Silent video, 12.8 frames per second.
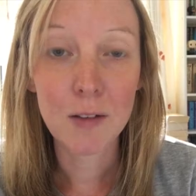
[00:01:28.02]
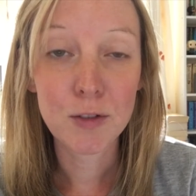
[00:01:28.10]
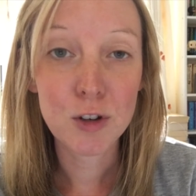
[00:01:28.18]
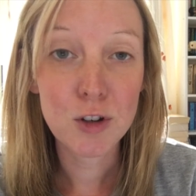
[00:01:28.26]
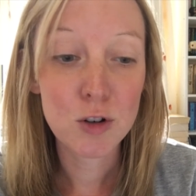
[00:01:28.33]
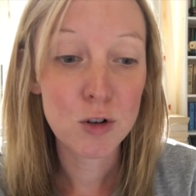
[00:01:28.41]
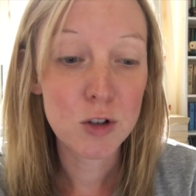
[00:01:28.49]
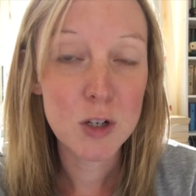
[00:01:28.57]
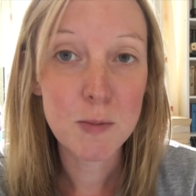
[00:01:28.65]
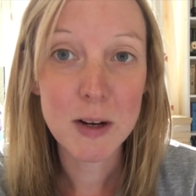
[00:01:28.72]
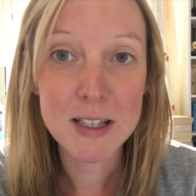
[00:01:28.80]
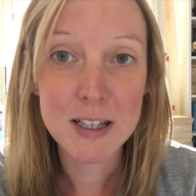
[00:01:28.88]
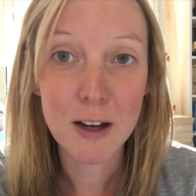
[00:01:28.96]
I've just ordered
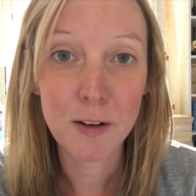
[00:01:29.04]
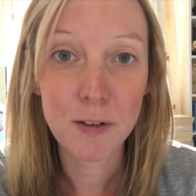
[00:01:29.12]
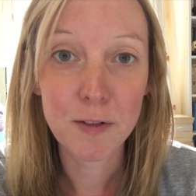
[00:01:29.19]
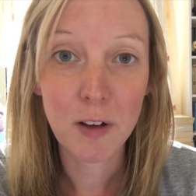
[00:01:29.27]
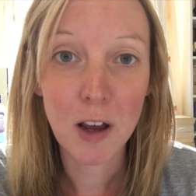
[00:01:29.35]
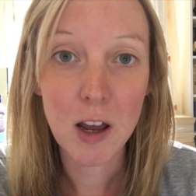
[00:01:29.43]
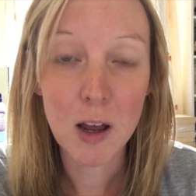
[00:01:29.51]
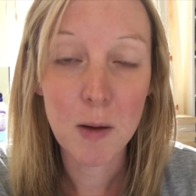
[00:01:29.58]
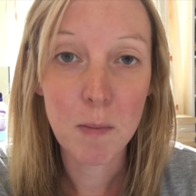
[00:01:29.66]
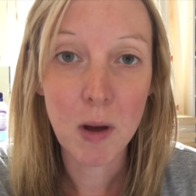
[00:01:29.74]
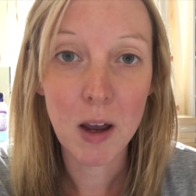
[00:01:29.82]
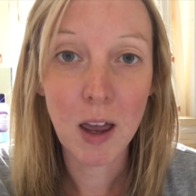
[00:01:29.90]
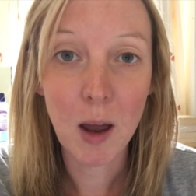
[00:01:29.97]
myself
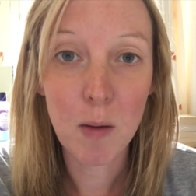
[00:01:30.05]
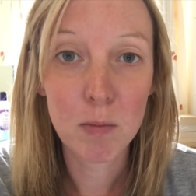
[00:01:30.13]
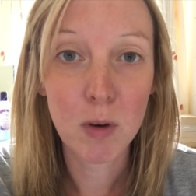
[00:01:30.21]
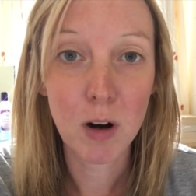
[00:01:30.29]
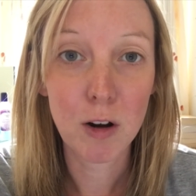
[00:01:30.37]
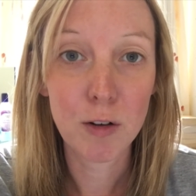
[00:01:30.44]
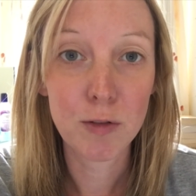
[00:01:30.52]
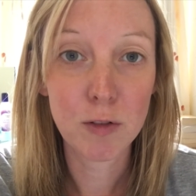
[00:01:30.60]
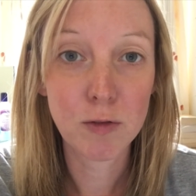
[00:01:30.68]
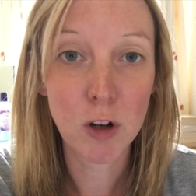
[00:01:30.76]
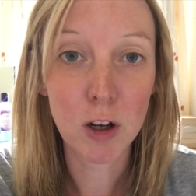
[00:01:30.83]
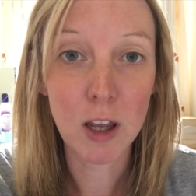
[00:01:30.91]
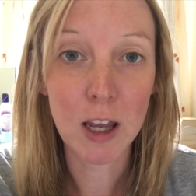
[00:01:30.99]
a camera for
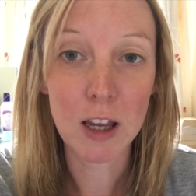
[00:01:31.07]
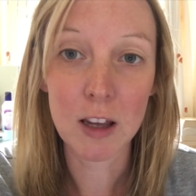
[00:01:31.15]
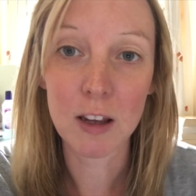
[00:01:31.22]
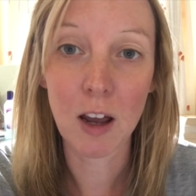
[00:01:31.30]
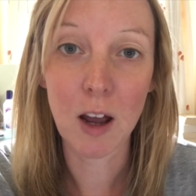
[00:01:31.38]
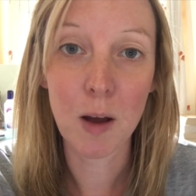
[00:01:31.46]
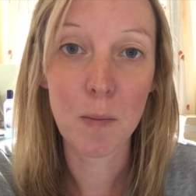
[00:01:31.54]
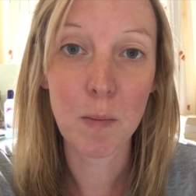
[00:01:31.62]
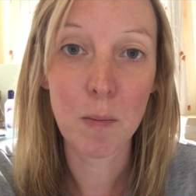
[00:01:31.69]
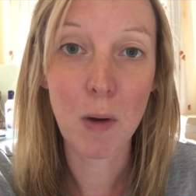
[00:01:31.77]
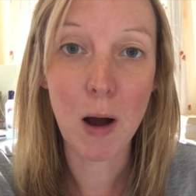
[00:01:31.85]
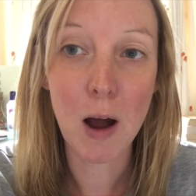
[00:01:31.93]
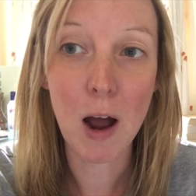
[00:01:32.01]
vlogging.
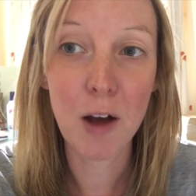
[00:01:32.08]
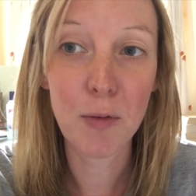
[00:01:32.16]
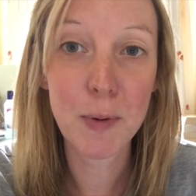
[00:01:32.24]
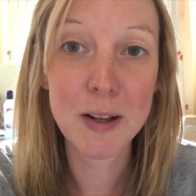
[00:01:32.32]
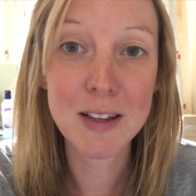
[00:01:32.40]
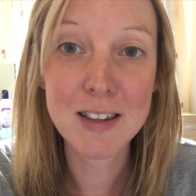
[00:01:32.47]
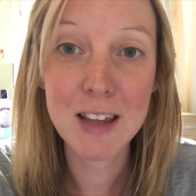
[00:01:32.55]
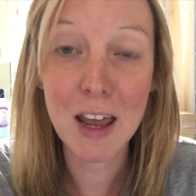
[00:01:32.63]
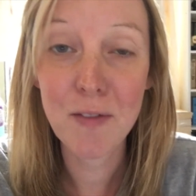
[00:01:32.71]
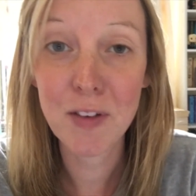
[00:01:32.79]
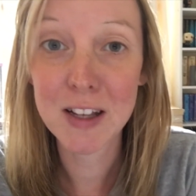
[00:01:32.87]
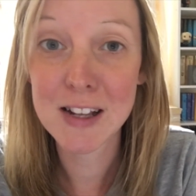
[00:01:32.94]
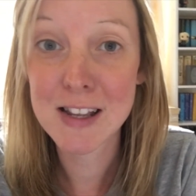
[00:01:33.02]
I've been
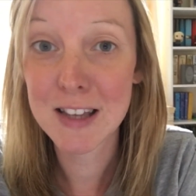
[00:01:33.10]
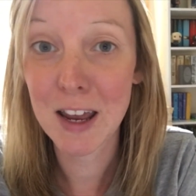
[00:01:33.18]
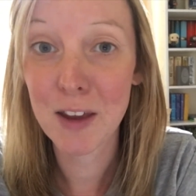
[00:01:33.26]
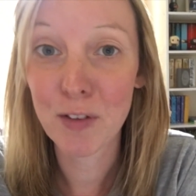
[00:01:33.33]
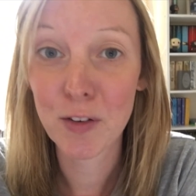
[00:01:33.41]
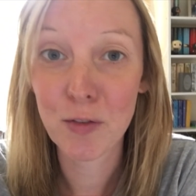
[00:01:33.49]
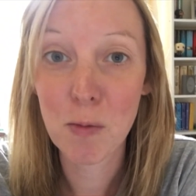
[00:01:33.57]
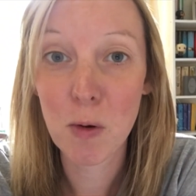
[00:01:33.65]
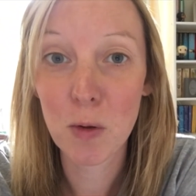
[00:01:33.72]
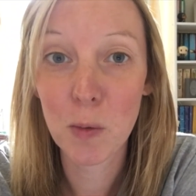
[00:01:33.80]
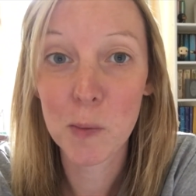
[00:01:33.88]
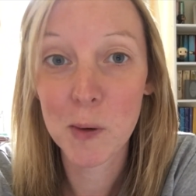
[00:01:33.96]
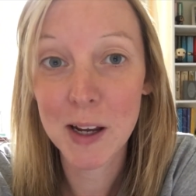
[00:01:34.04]
saving from all
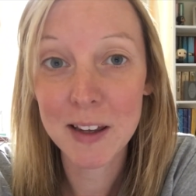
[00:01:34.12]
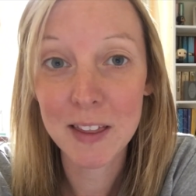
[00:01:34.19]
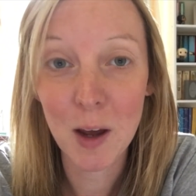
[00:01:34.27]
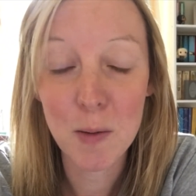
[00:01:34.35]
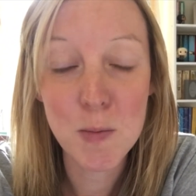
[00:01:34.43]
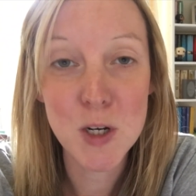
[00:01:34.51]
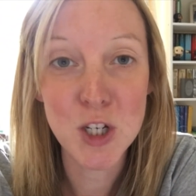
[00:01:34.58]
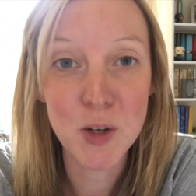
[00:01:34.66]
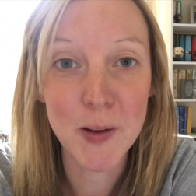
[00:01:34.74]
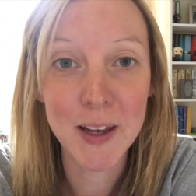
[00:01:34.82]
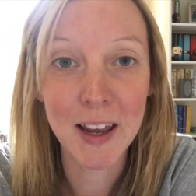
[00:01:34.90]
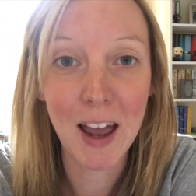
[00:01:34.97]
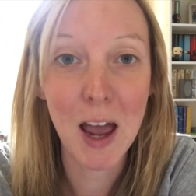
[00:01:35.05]
the work that I've been
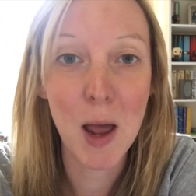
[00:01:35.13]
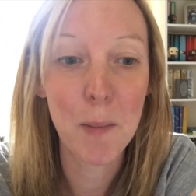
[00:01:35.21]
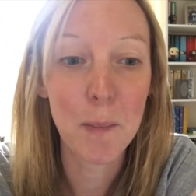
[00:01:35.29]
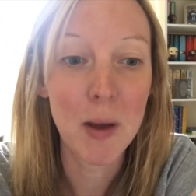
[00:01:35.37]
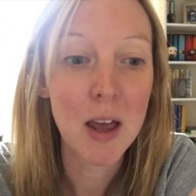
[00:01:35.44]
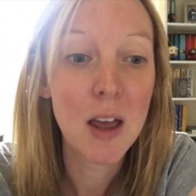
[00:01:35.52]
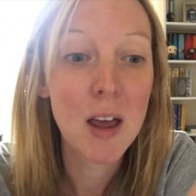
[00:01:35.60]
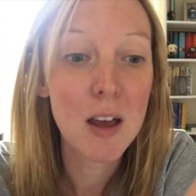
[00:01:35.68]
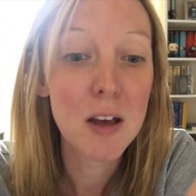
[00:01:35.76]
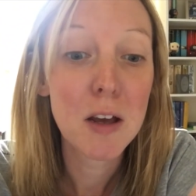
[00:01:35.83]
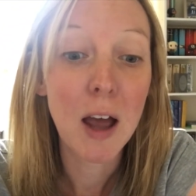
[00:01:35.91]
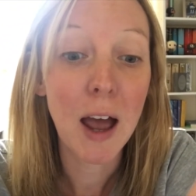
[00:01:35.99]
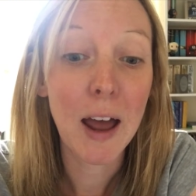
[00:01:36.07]
doing, and
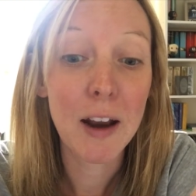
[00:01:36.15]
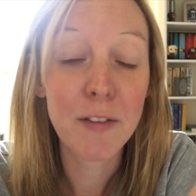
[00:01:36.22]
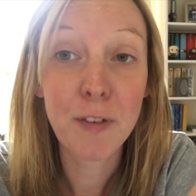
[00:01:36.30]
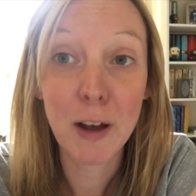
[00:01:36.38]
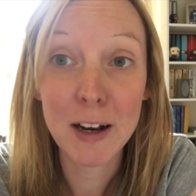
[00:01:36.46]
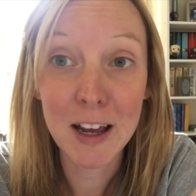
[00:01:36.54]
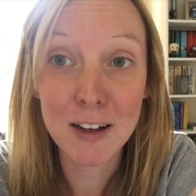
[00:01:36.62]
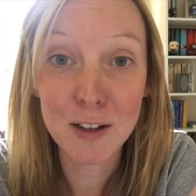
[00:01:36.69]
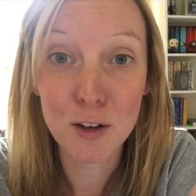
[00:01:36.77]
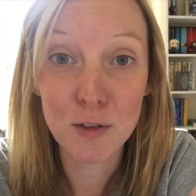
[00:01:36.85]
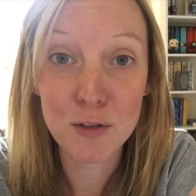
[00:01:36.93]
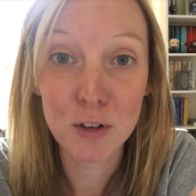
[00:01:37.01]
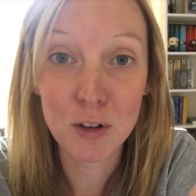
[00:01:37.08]
I finally had
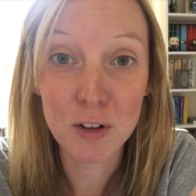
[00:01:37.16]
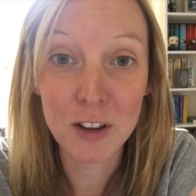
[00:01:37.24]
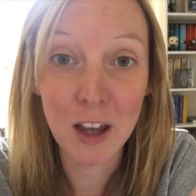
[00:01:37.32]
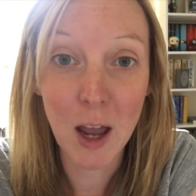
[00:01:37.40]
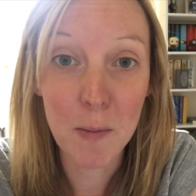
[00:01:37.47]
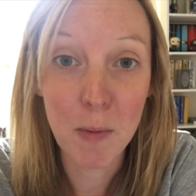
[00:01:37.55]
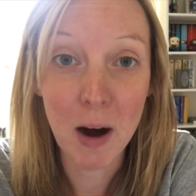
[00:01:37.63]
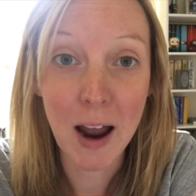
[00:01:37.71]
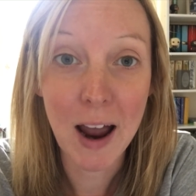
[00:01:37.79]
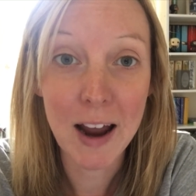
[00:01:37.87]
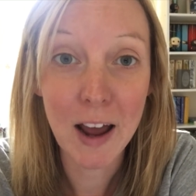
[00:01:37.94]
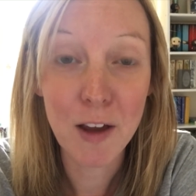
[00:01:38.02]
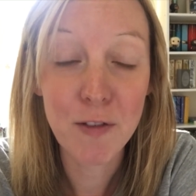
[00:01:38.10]
enough to order the camera,
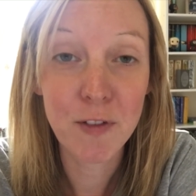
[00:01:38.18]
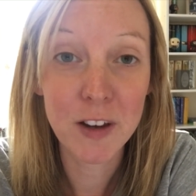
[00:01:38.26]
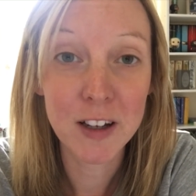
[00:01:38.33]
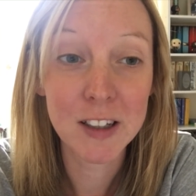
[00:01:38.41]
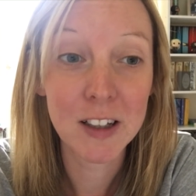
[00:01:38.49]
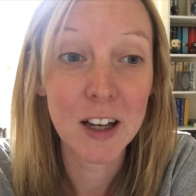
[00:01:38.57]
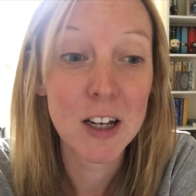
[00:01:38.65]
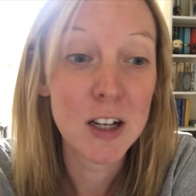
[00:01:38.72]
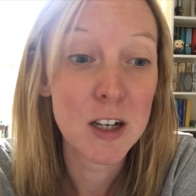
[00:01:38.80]
and I feel